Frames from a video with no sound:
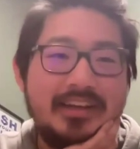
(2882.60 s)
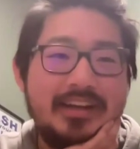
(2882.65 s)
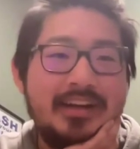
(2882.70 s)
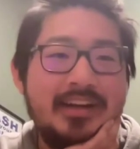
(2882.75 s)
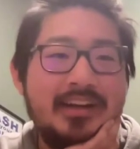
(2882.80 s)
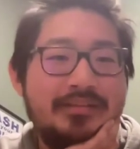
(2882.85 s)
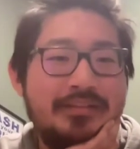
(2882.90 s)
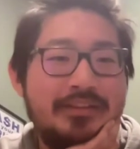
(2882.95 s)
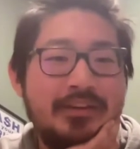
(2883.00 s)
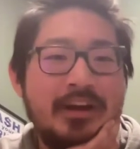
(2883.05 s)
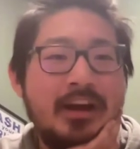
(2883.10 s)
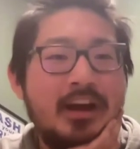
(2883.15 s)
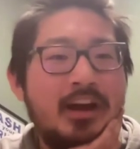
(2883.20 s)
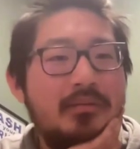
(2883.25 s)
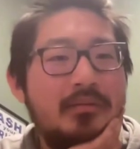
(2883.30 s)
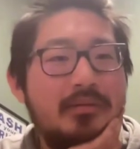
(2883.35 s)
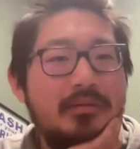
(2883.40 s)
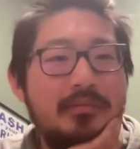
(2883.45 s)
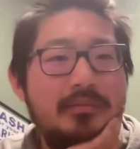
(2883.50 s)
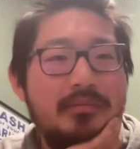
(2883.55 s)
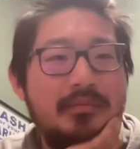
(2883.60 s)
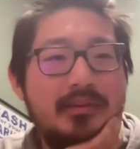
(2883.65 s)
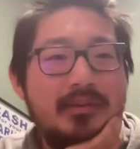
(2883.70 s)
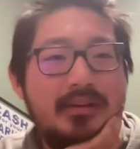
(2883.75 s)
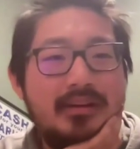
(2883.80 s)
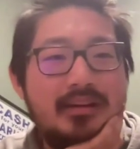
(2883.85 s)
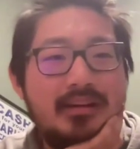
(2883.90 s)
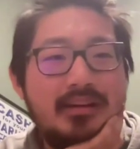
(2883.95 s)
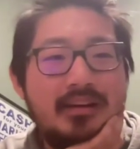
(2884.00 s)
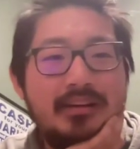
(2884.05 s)
take off their album
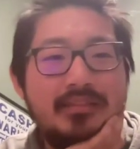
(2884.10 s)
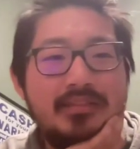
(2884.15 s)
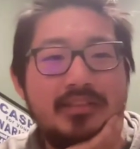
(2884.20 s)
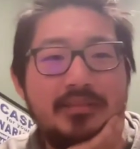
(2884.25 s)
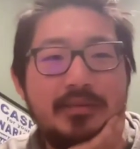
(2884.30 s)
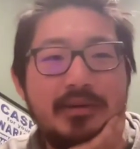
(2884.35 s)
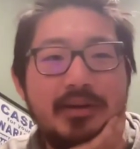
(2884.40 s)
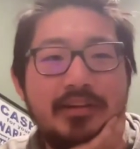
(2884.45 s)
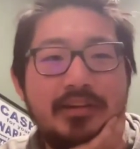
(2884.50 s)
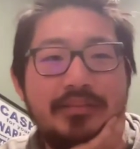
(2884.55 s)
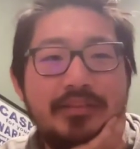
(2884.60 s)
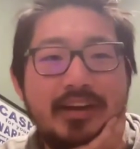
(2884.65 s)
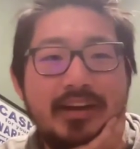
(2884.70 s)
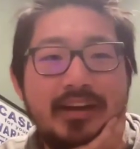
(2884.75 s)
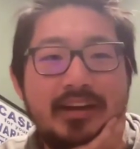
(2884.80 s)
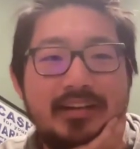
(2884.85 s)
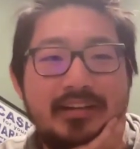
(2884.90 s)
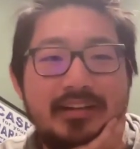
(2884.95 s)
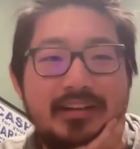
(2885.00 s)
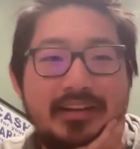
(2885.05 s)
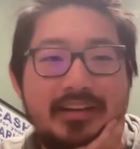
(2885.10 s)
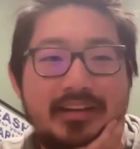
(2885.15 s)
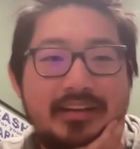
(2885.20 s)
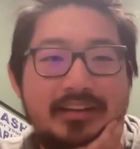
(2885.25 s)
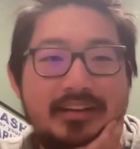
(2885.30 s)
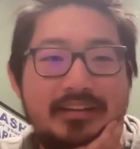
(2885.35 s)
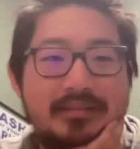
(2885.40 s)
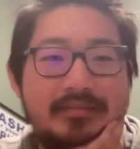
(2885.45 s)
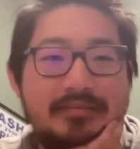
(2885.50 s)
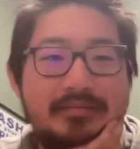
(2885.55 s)
off Spotify to
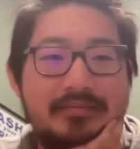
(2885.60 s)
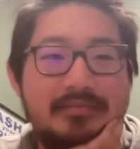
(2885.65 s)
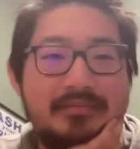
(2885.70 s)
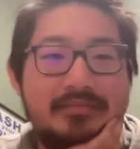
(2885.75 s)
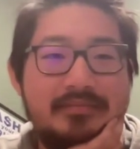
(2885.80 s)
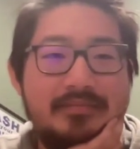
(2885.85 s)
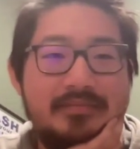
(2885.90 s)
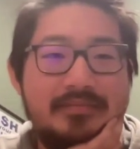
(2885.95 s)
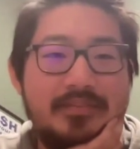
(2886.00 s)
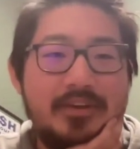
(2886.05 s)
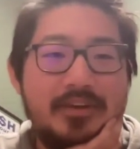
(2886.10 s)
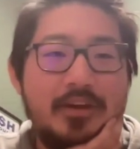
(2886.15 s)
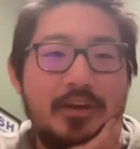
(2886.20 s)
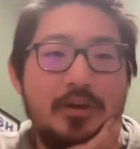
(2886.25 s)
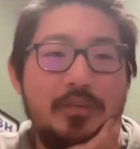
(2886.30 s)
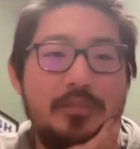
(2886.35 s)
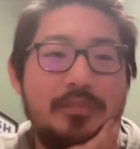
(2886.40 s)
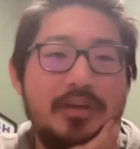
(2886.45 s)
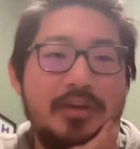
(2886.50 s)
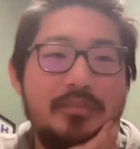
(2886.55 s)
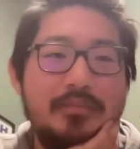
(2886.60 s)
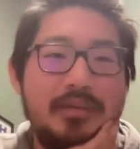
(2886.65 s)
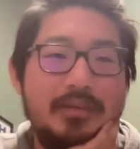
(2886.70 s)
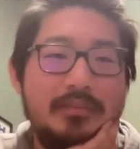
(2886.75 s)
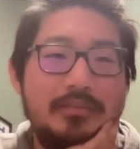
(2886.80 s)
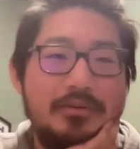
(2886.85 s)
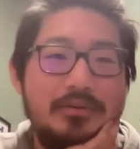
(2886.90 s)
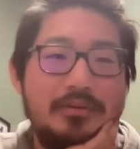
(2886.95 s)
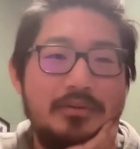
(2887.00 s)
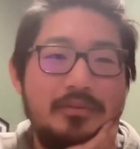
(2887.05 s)
like hope that
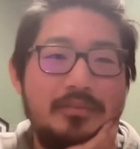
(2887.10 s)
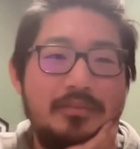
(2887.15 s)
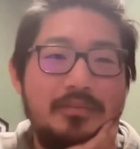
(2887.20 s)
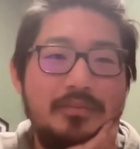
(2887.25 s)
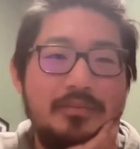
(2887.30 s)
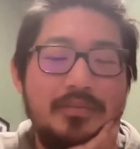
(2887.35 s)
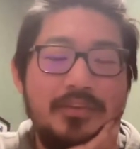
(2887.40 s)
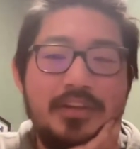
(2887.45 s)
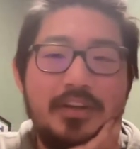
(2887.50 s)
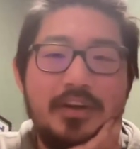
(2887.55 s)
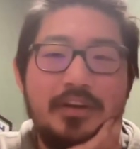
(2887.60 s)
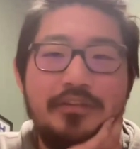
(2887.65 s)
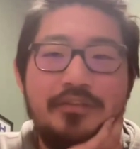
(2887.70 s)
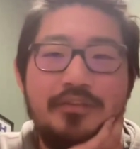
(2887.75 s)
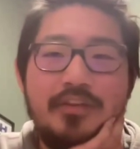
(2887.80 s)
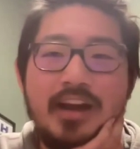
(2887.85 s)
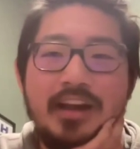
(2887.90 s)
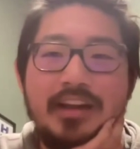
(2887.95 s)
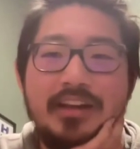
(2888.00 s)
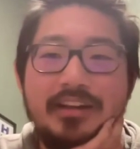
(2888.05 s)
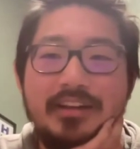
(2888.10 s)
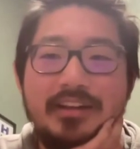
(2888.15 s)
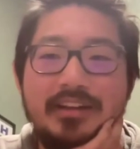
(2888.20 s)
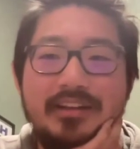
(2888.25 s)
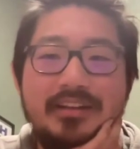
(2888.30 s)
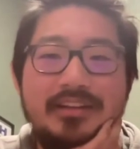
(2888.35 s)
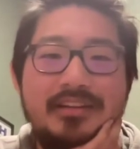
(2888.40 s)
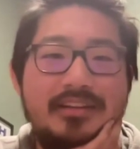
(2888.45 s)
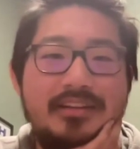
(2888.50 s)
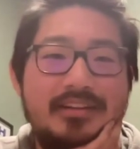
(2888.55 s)
people go find
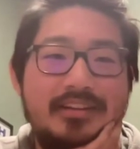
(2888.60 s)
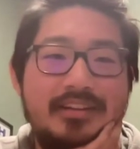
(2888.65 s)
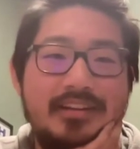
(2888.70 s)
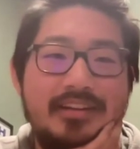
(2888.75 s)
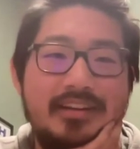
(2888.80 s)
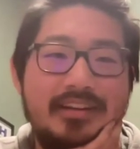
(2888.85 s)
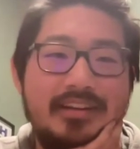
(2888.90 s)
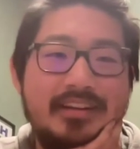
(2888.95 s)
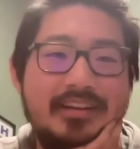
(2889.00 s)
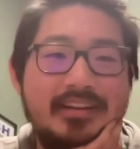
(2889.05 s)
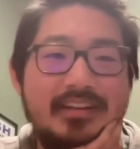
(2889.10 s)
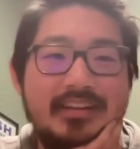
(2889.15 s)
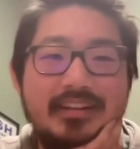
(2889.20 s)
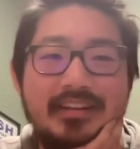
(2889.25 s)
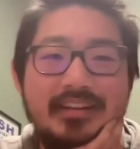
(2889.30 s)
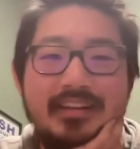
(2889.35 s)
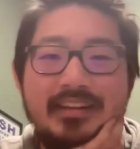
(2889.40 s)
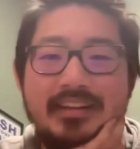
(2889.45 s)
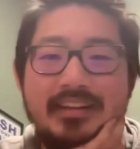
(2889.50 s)
it. Like,